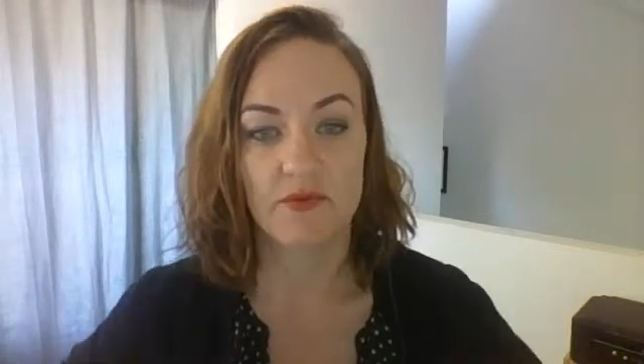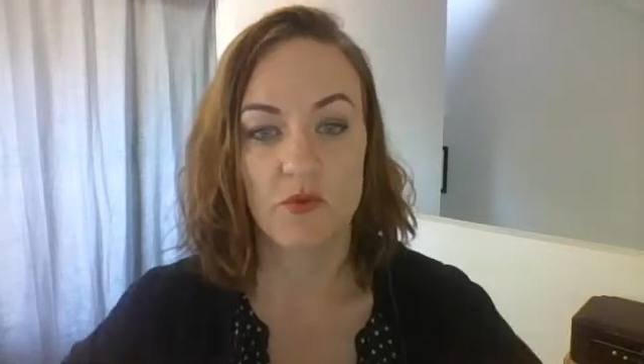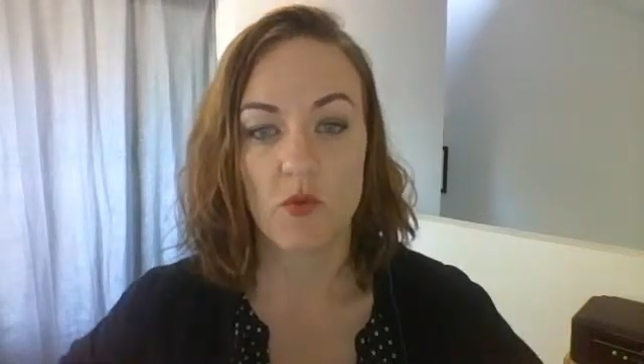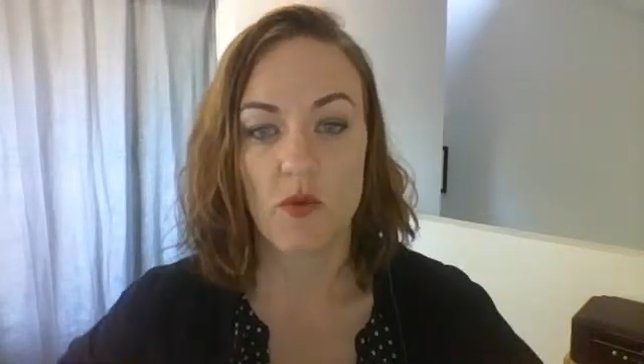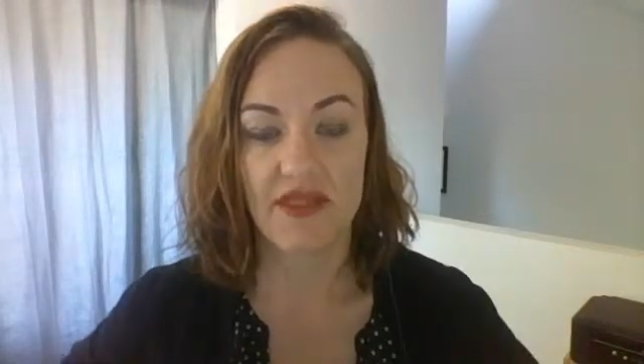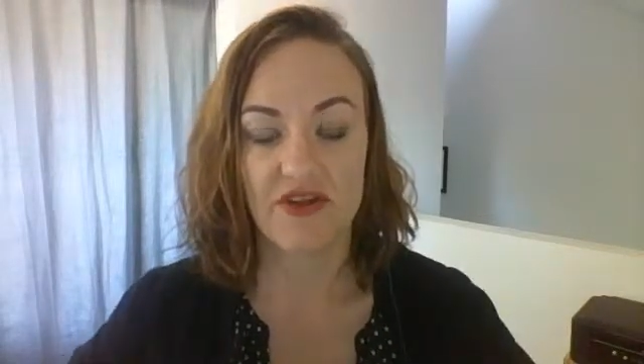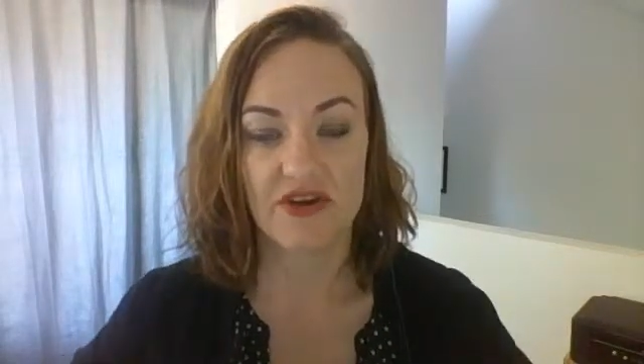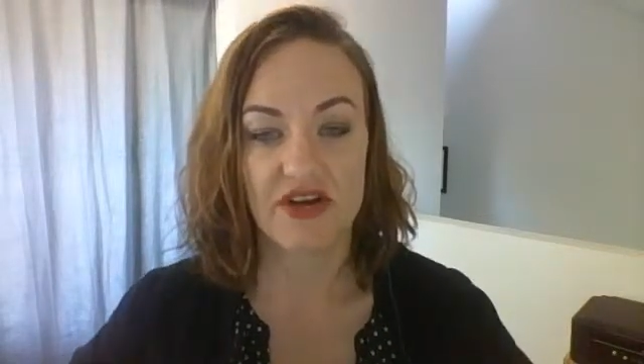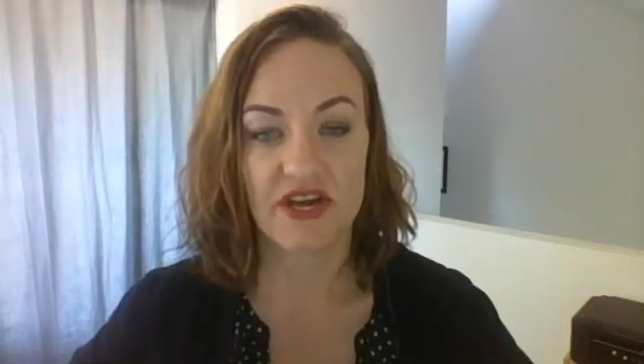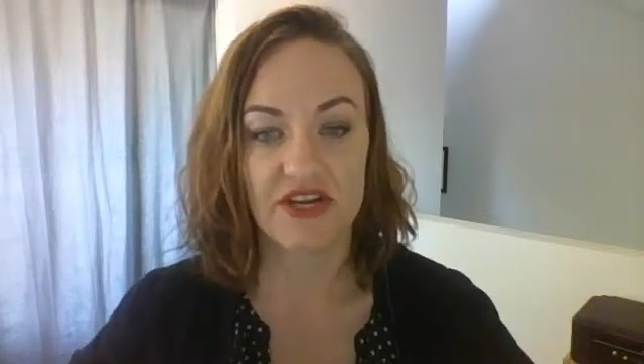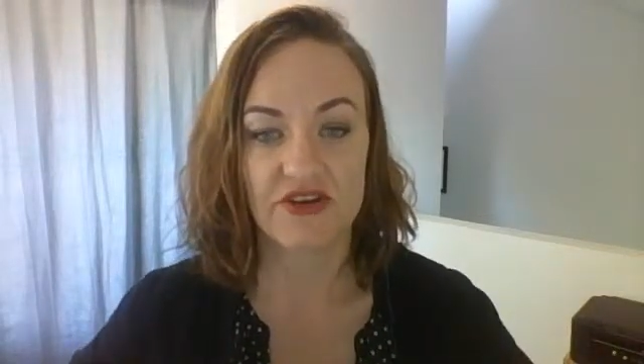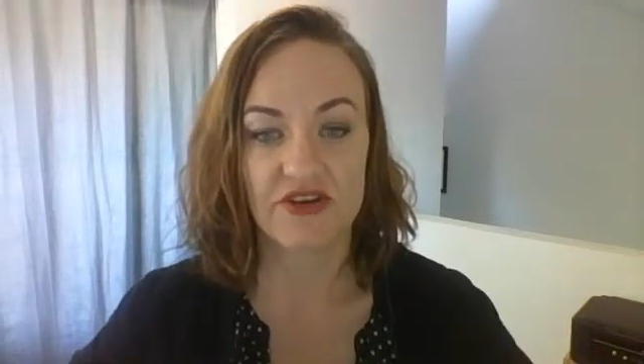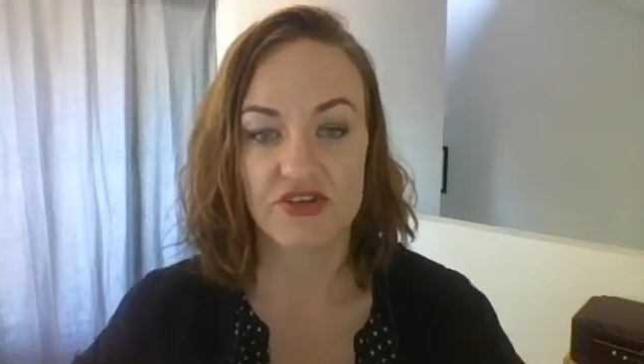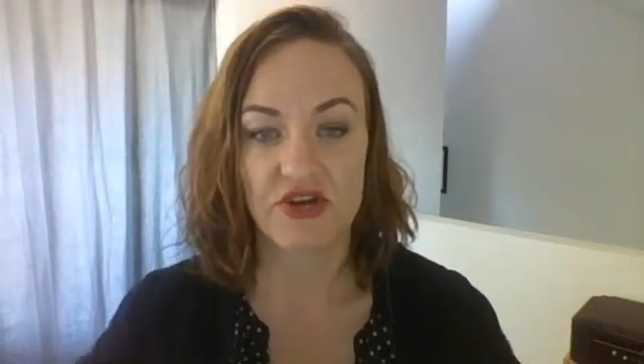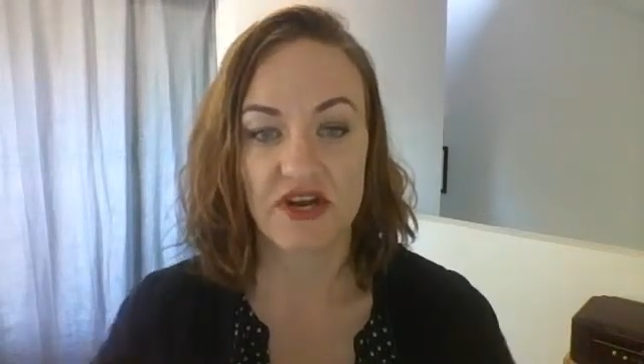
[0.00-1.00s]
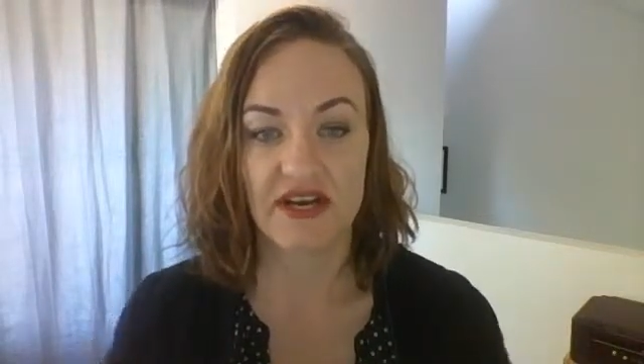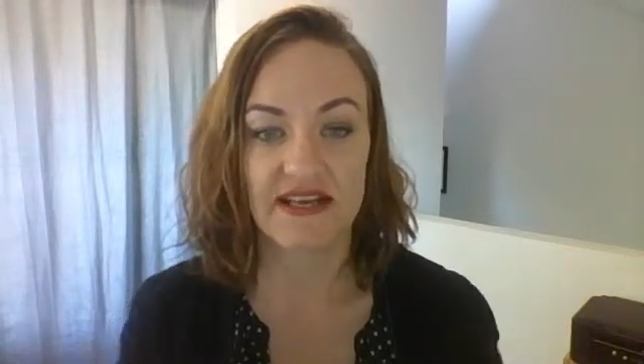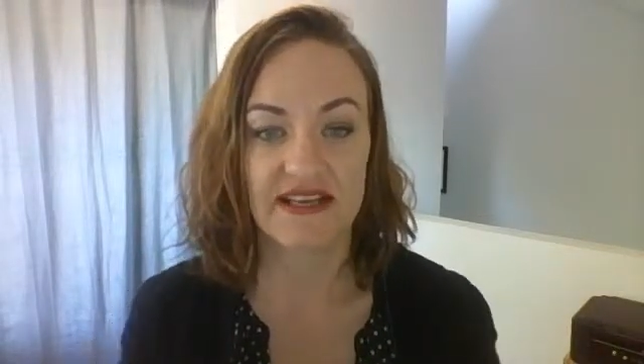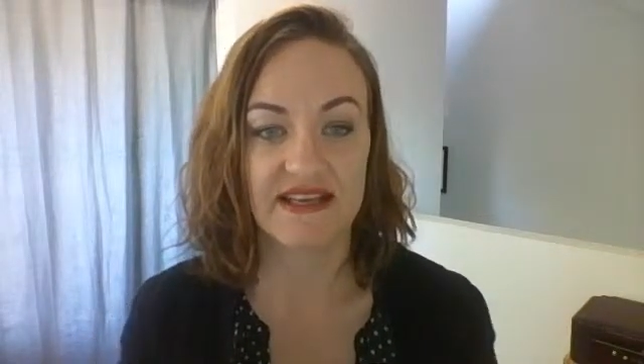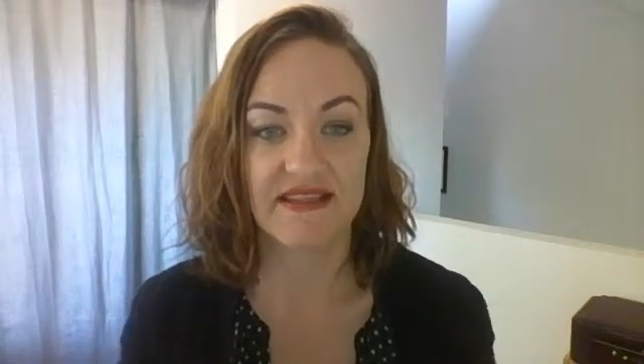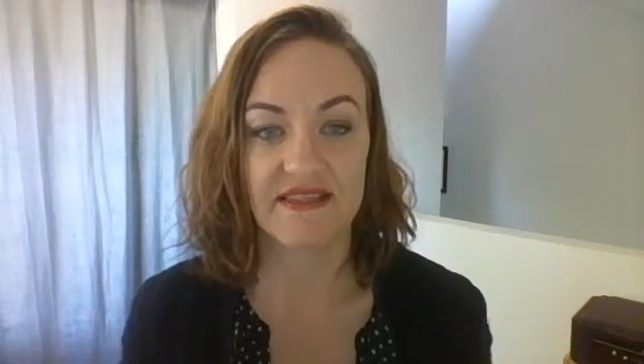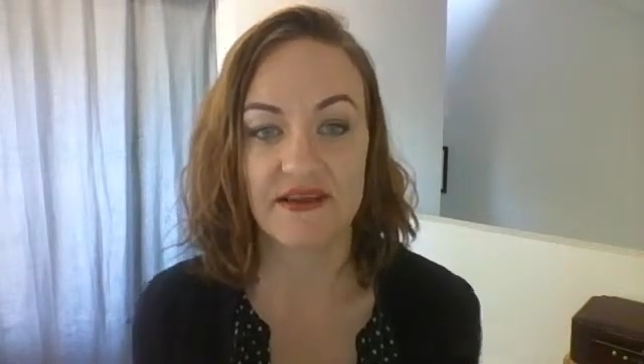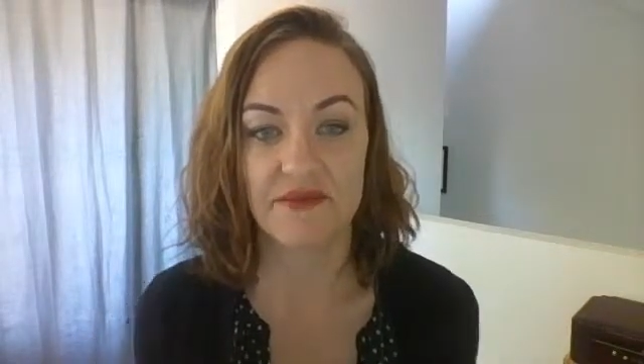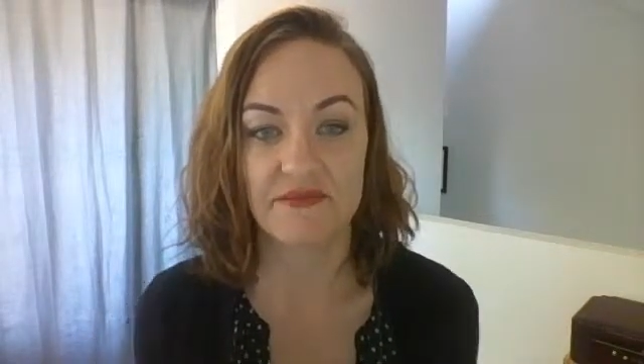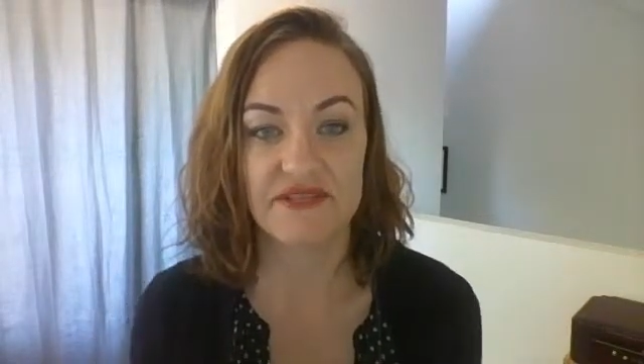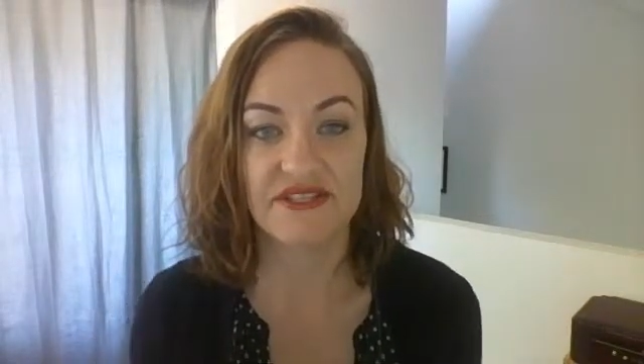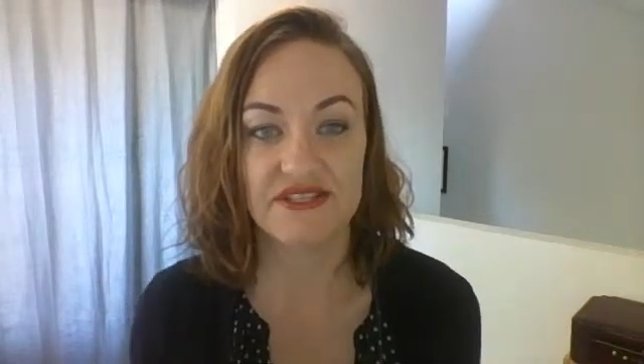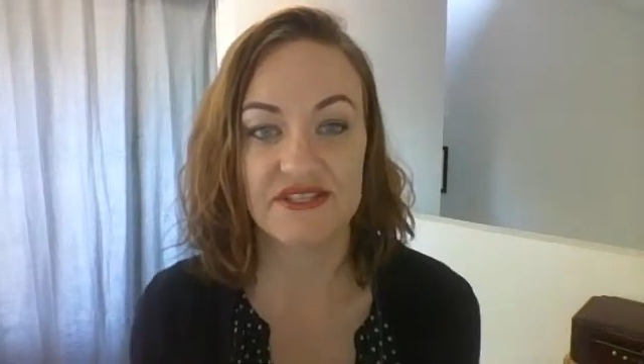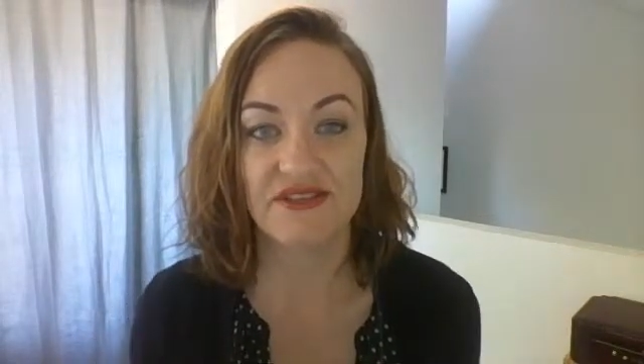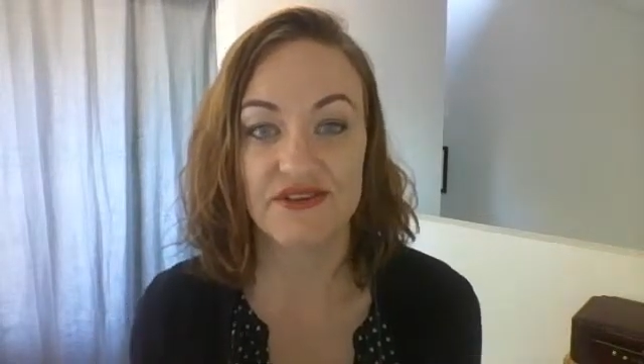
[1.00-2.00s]
whether or not you're trying to get them
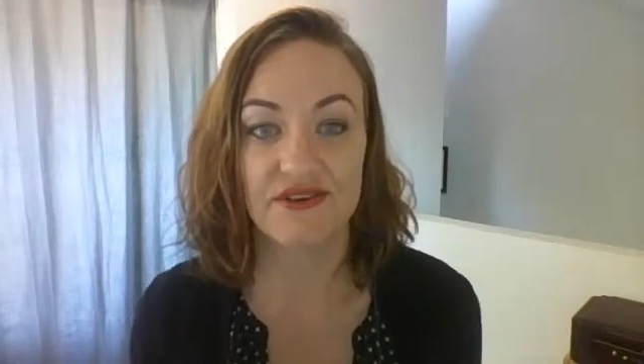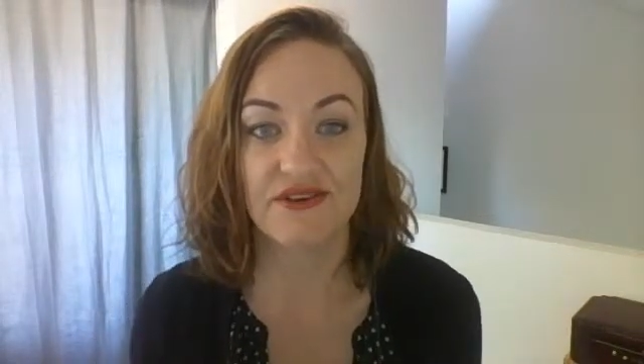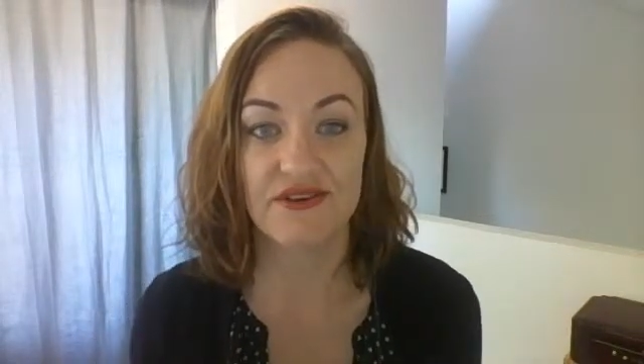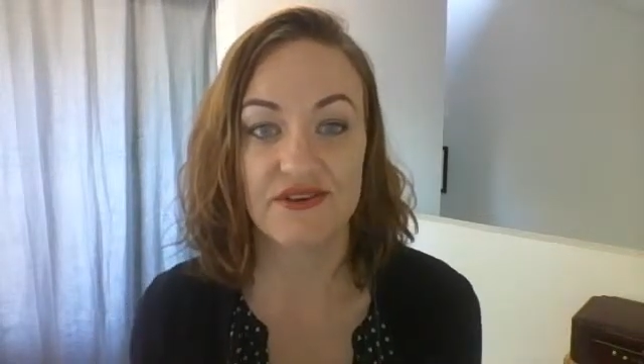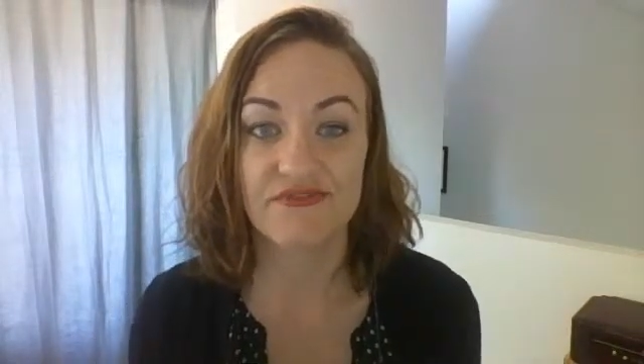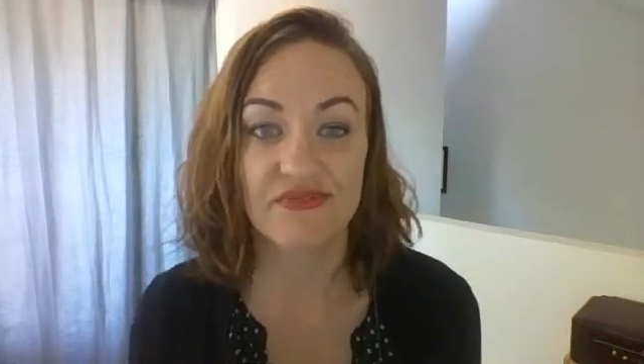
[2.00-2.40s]
to,